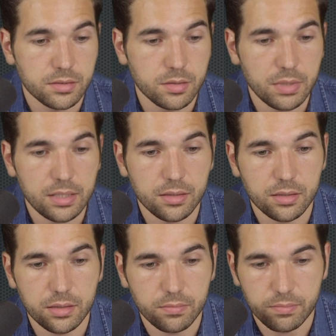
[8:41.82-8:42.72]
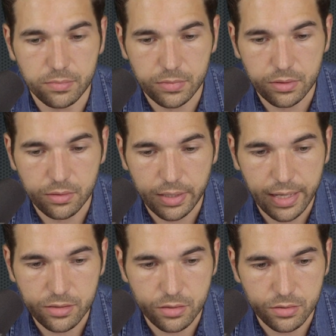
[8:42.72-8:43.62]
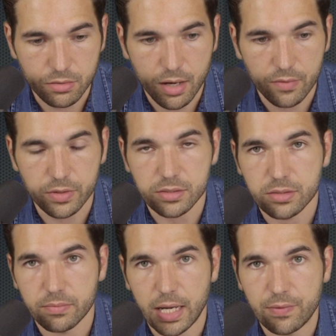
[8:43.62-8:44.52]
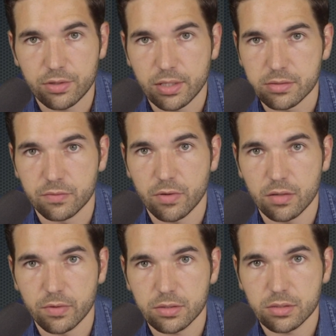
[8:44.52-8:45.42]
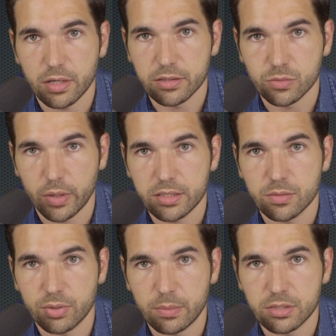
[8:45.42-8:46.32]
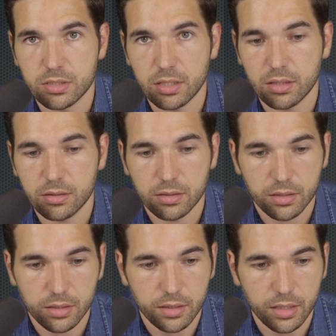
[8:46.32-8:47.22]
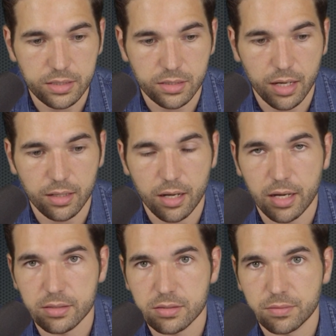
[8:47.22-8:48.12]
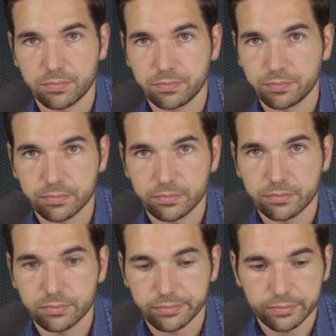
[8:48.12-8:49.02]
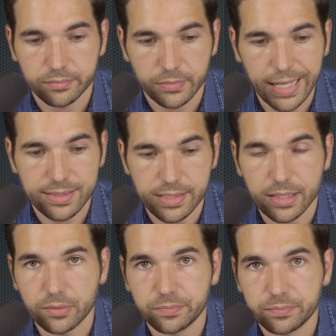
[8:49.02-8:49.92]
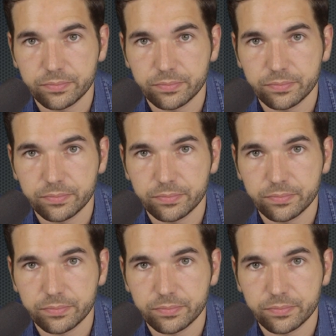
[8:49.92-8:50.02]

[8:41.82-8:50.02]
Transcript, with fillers: to me, the, the answers are obvious. Everything's in front of us. It's white supremacy, it's gun laws. That's it.